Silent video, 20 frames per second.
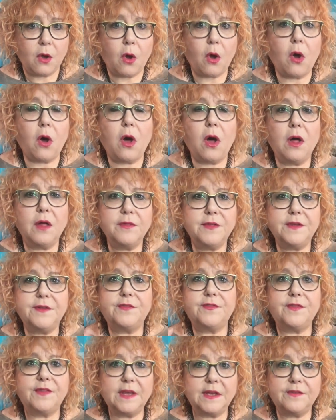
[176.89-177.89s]
All
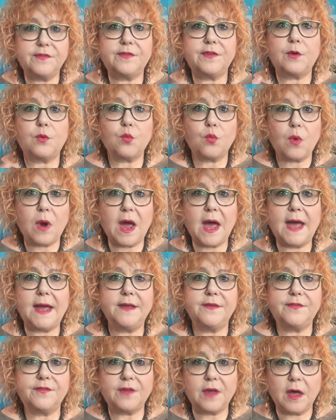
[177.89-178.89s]
these things that rise